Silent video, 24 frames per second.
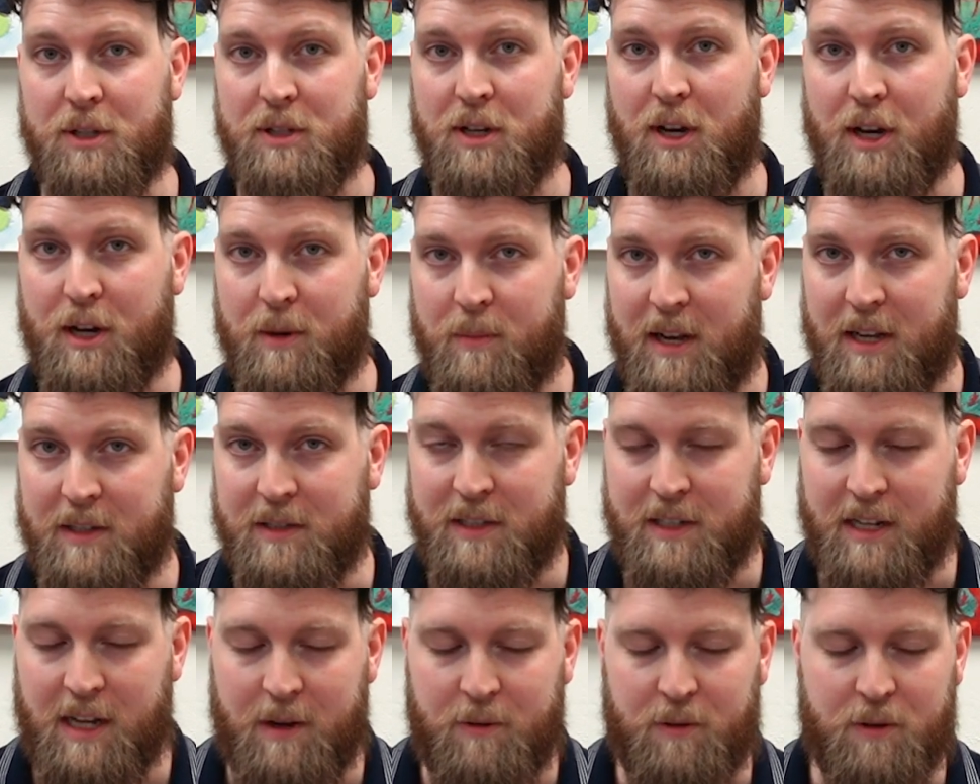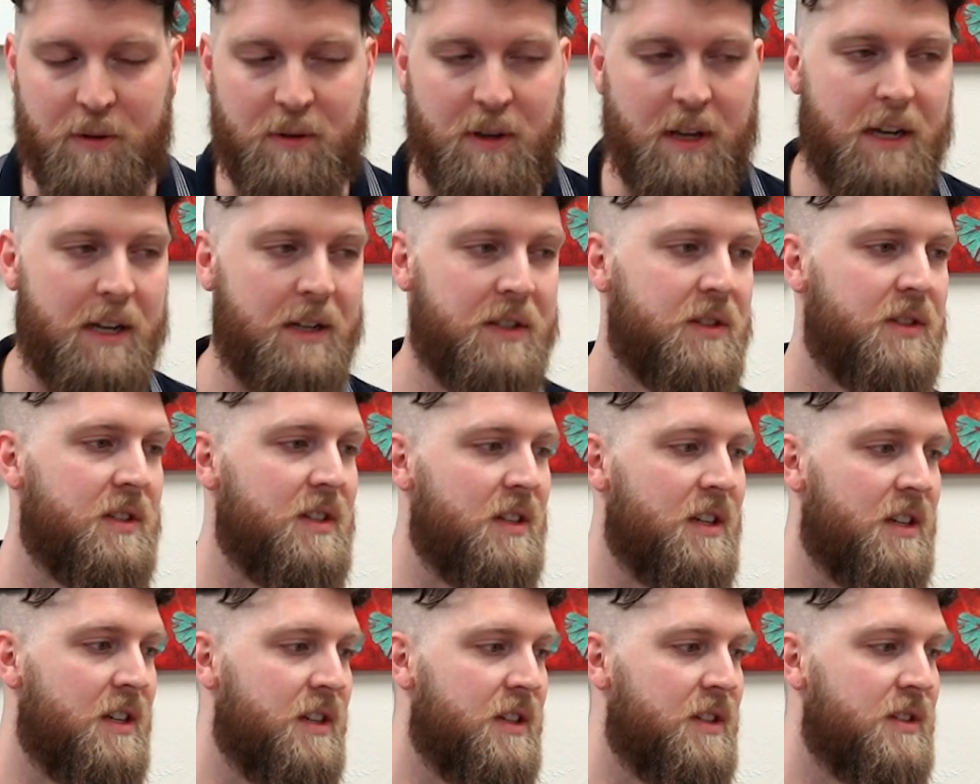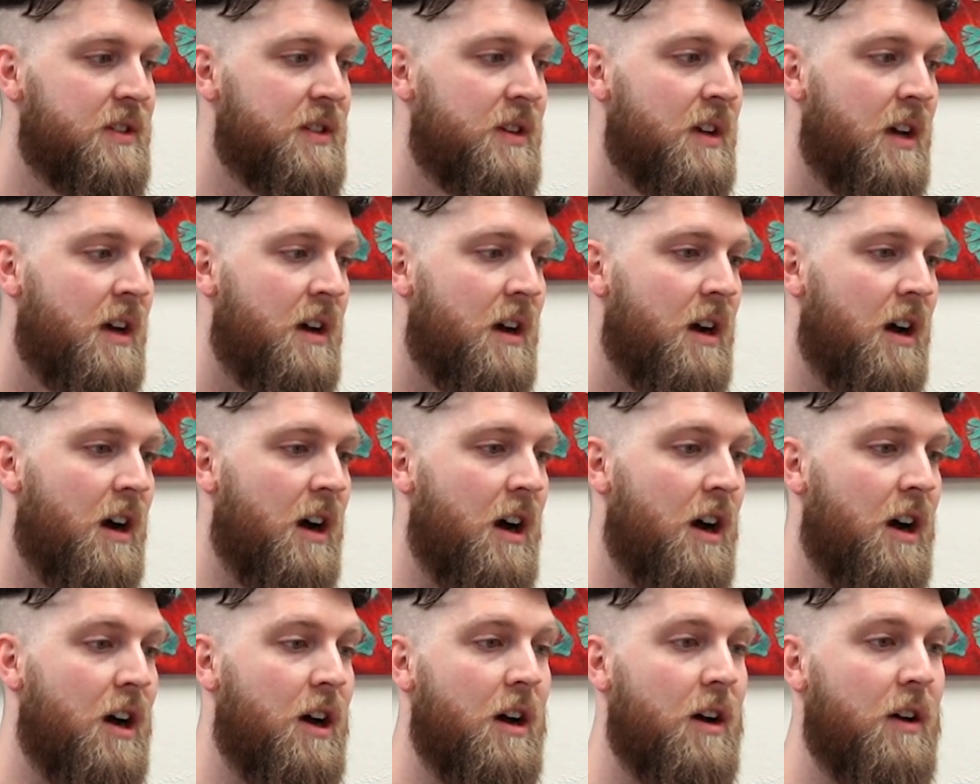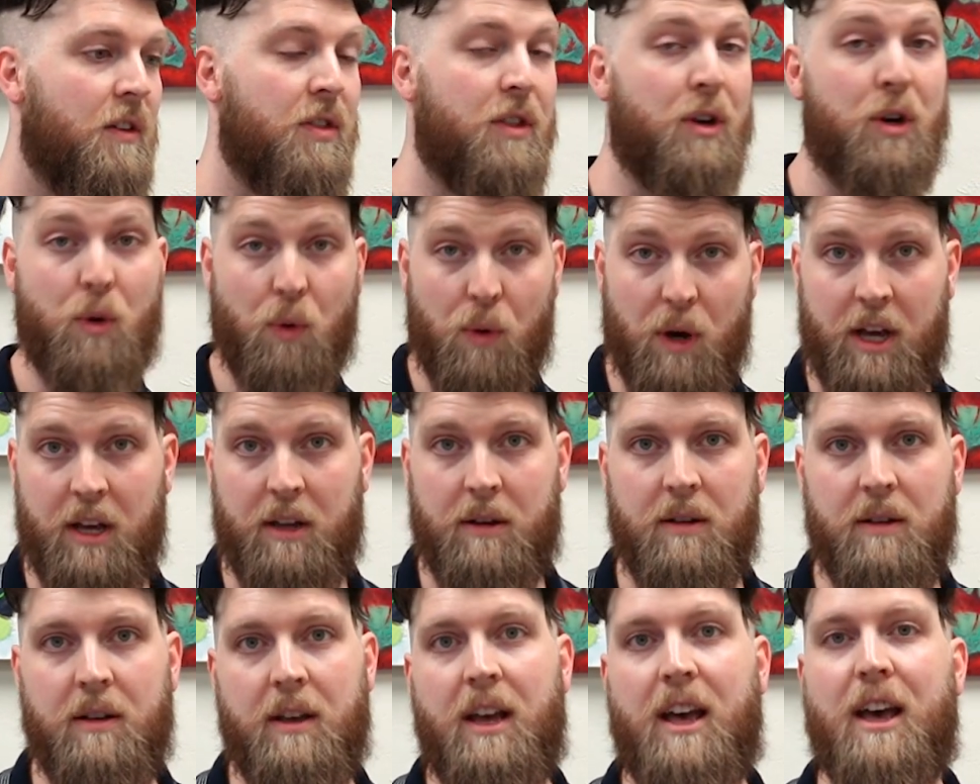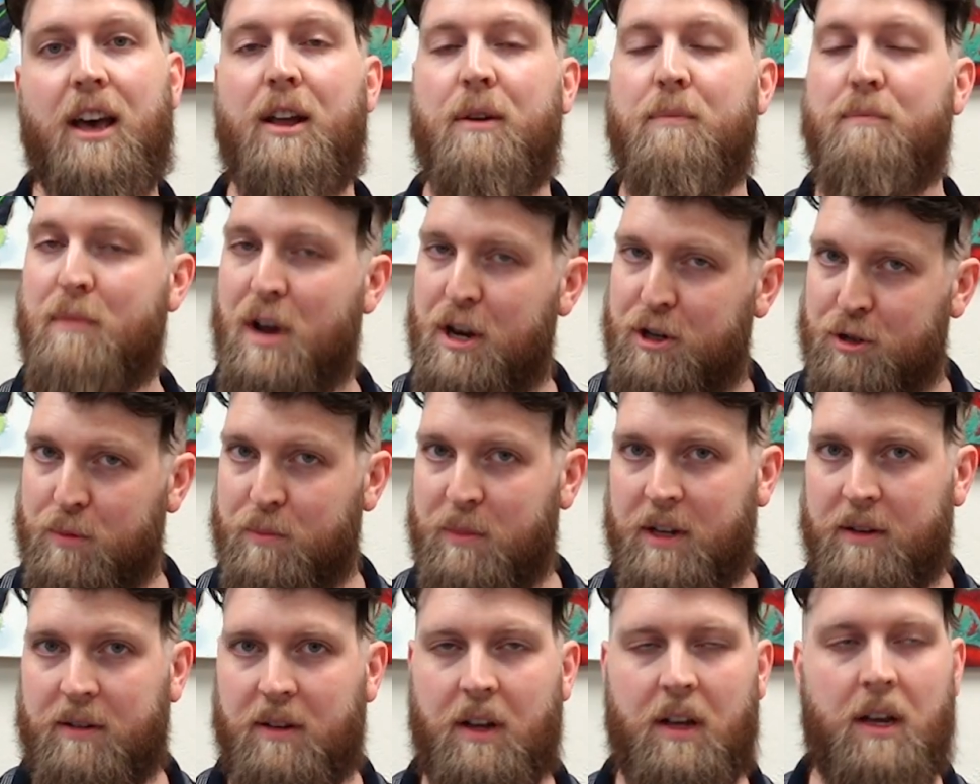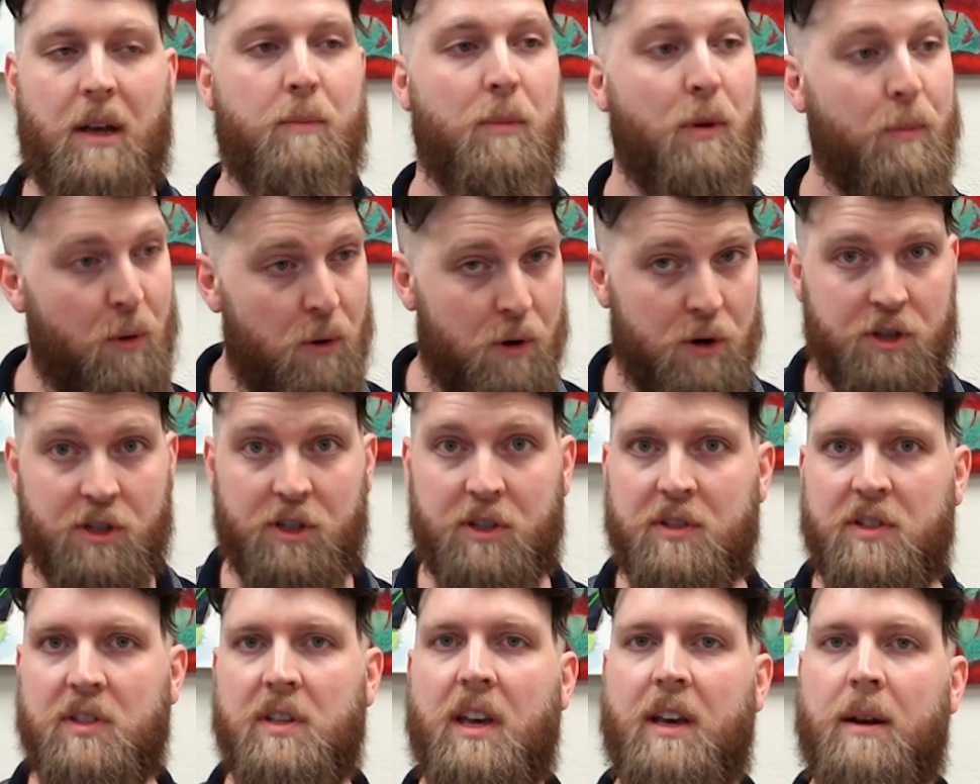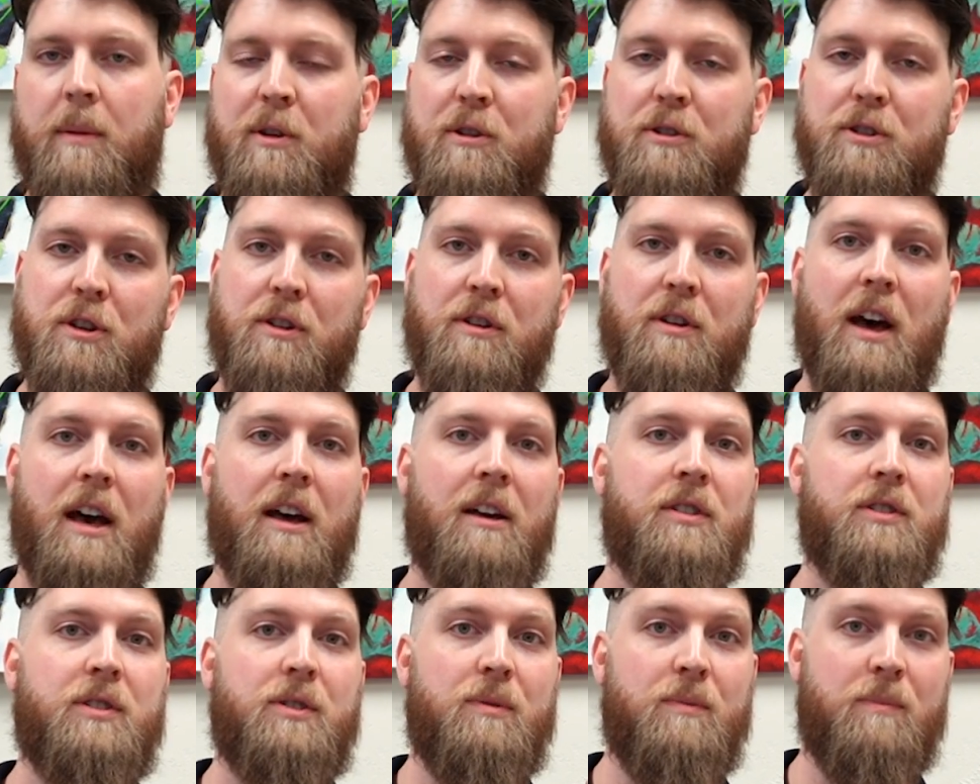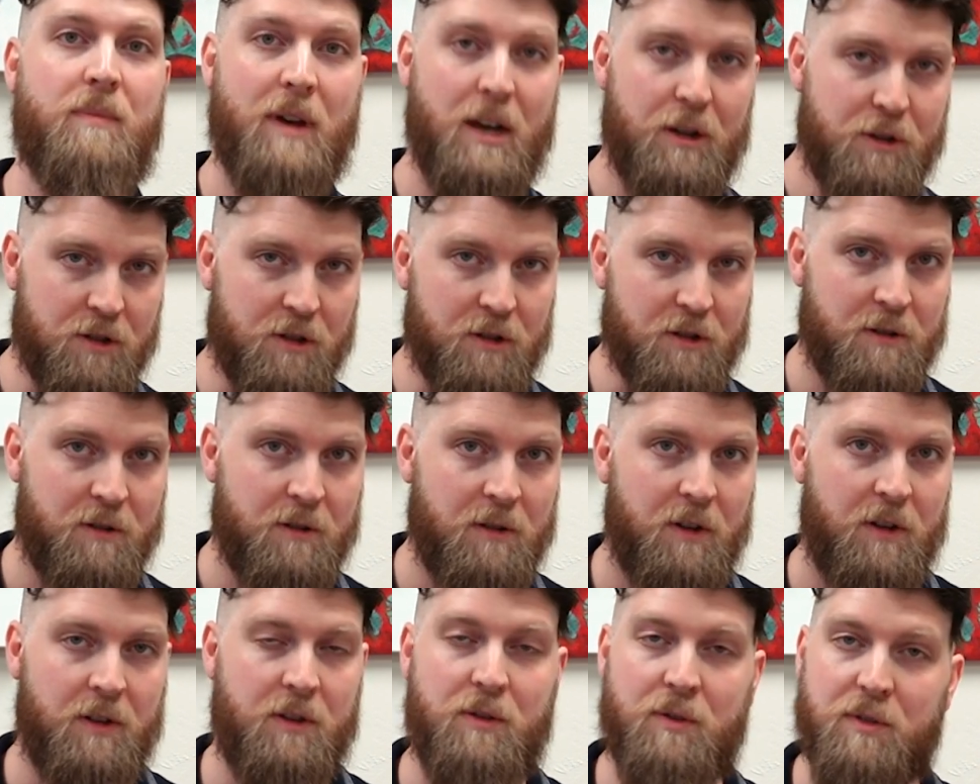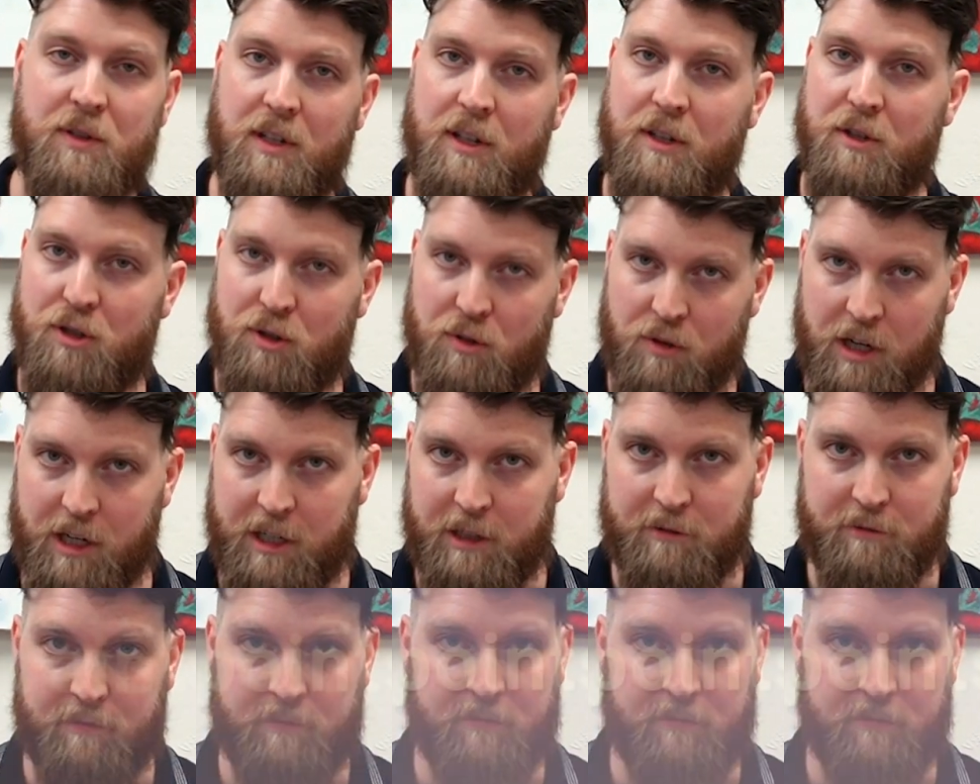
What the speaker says: to talk about today with you guys is the grid and measurement and proportions, and I'm going to show you how to measure using a string.